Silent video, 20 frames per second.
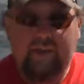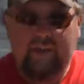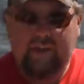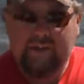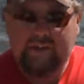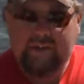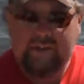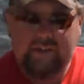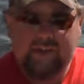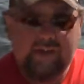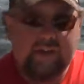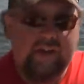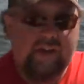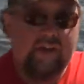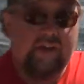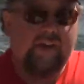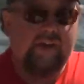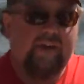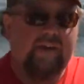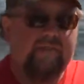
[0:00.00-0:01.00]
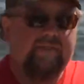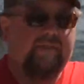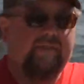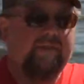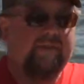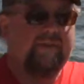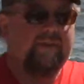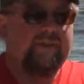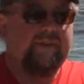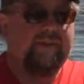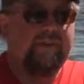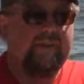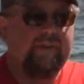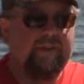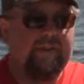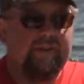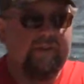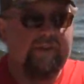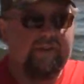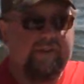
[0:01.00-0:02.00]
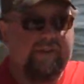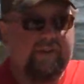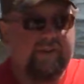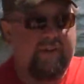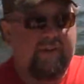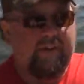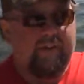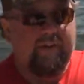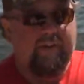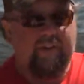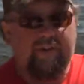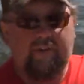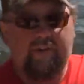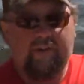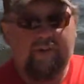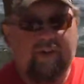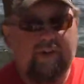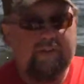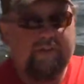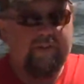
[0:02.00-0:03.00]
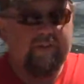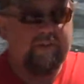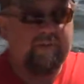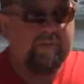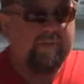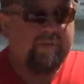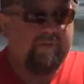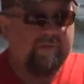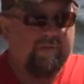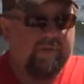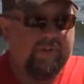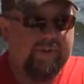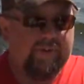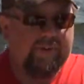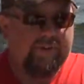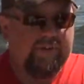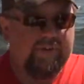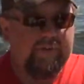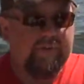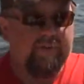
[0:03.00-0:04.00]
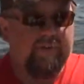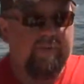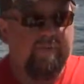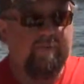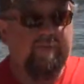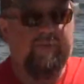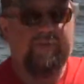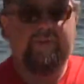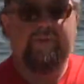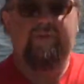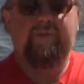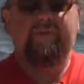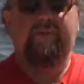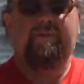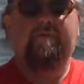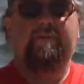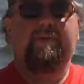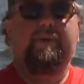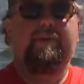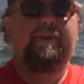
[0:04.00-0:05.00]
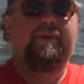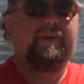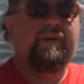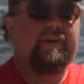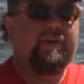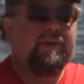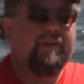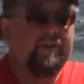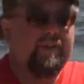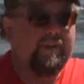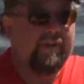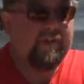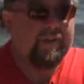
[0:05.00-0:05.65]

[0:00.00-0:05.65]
actually a day and a half, and uh, they all caught their limits of fish and took home fish with them, and, and uh,